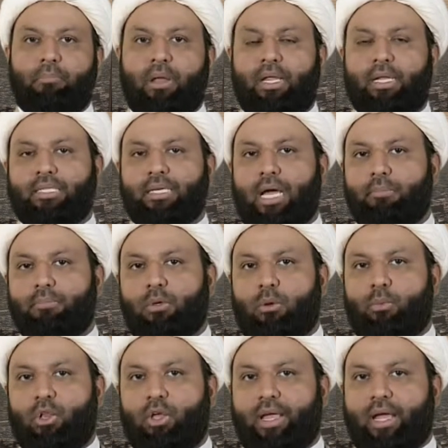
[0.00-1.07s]
many times when
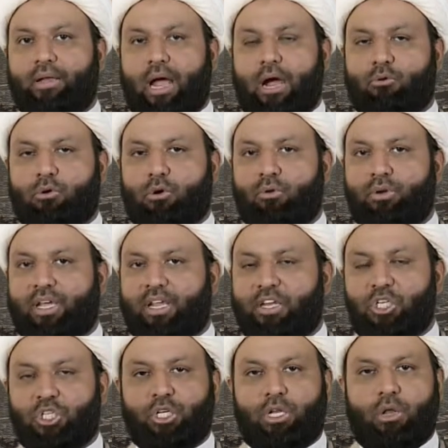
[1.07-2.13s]
we look at our own
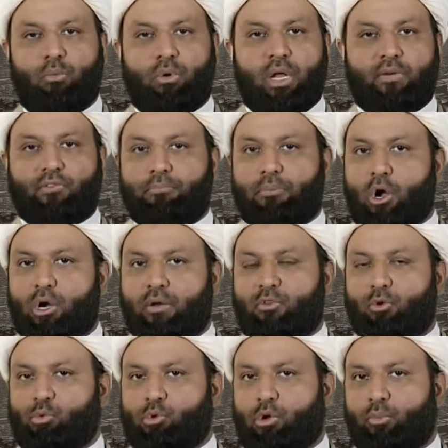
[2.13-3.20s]
condition in whatever part of
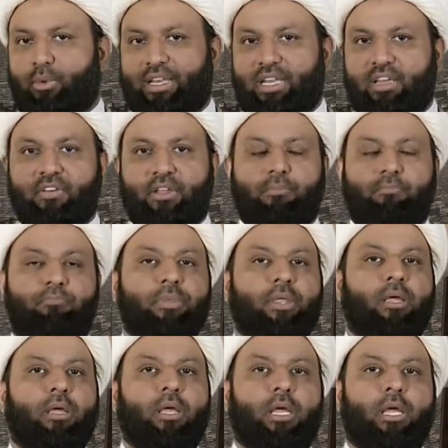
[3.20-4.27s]
the world we live in,
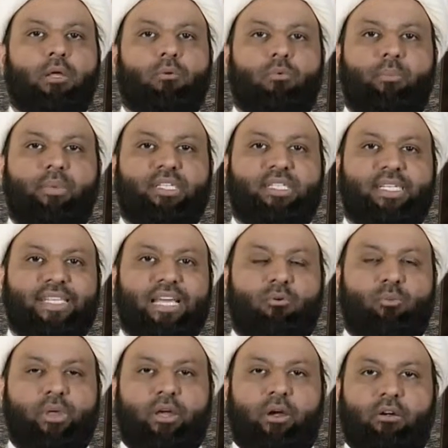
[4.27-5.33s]
when we see that
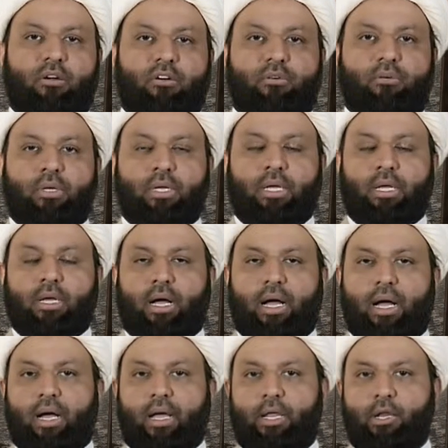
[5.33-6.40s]
we are
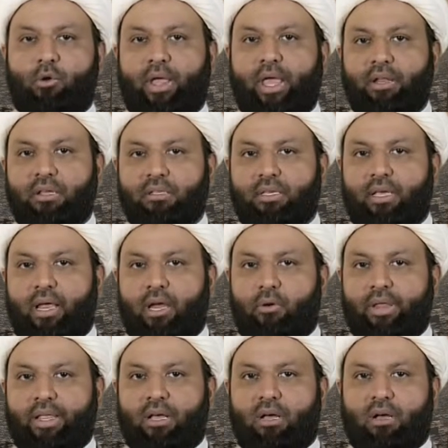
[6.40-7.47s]
in an
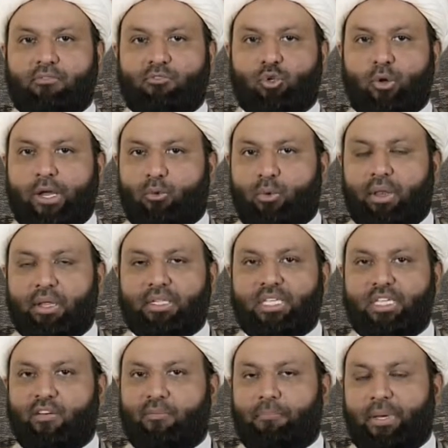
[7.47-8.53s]
area of
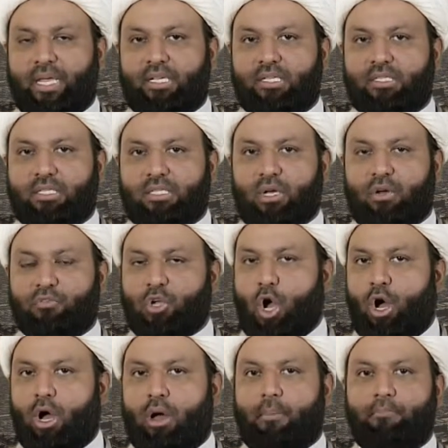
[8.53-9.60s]
tranquility, of peace, of
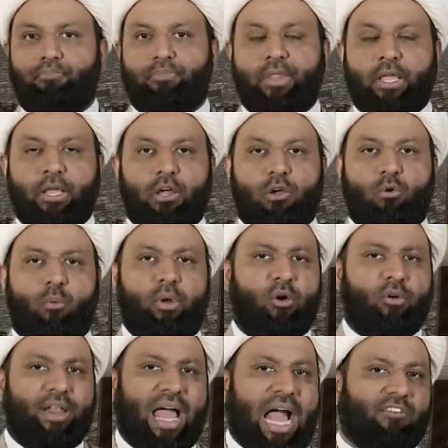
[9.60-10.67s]
calm, where we
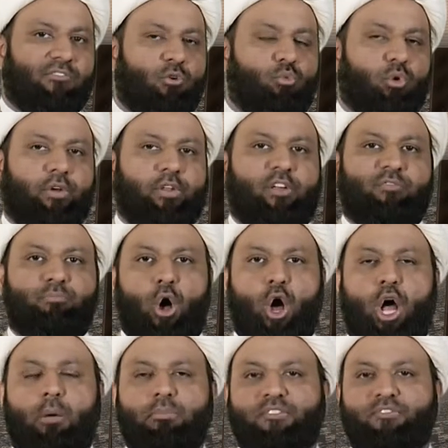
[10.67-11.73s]
don't have a worry of
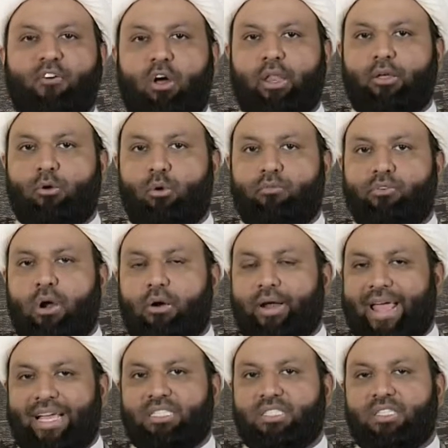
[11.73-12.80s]
bombs falling over our
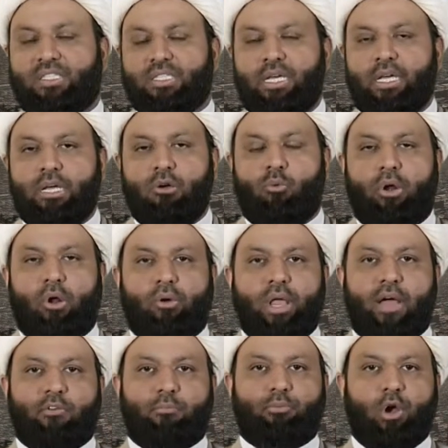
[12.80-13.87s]
heads, we don't
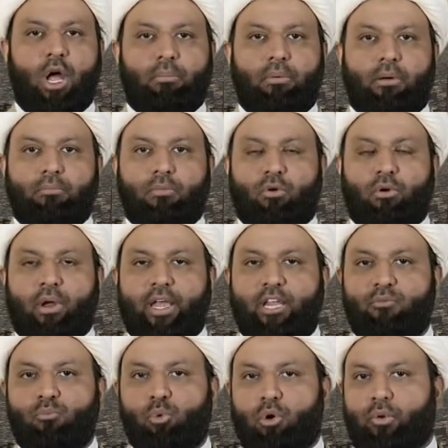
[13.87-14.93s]
have a problem or any
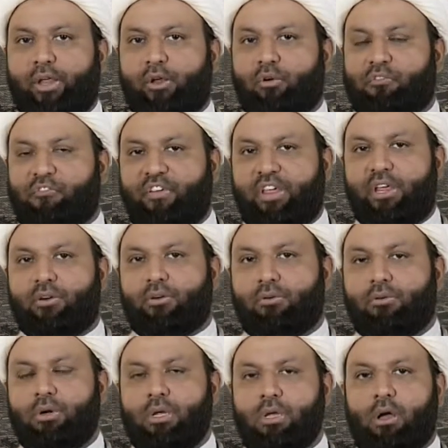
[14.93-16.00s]
worry or
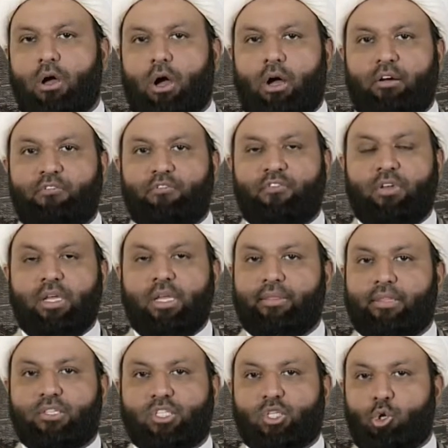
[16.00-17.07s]
fear of
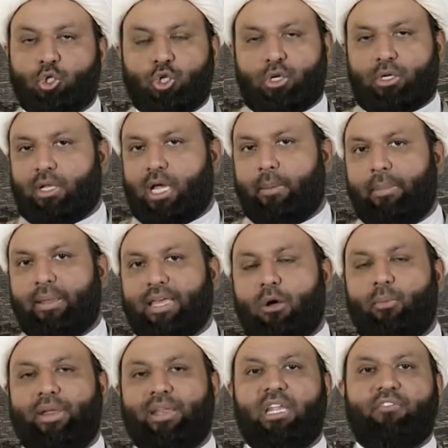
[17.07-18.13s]
the social climate that
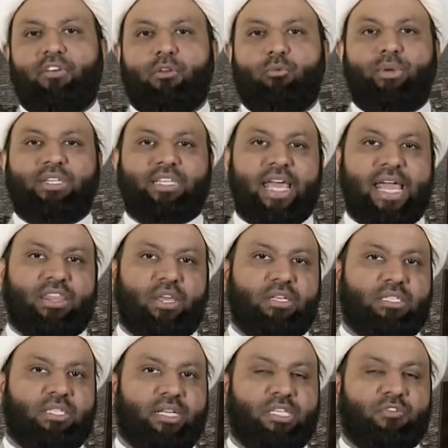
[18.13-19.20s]
we live in, we take
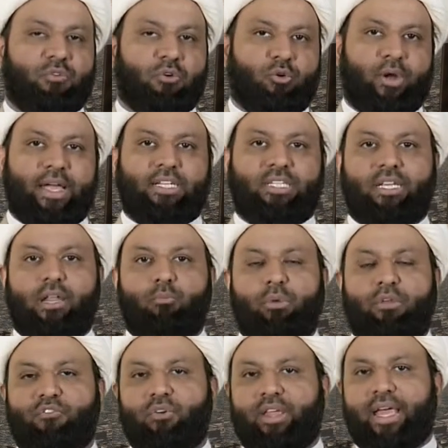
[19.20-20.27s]
these things for granted and
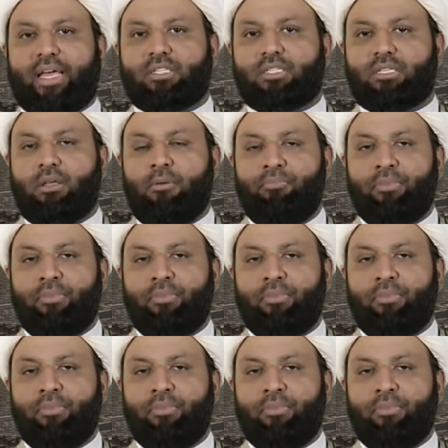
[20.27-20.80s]
we forget